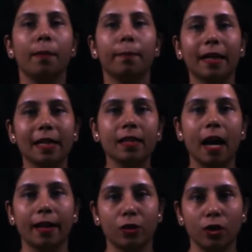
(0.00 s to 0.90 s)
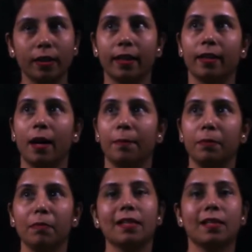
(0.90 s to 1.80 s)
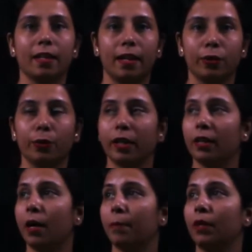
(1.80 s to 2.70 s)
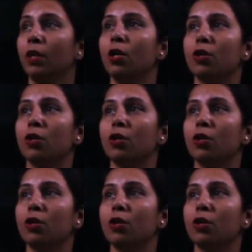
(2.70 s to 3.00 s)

main action can happen, main scenario can happen.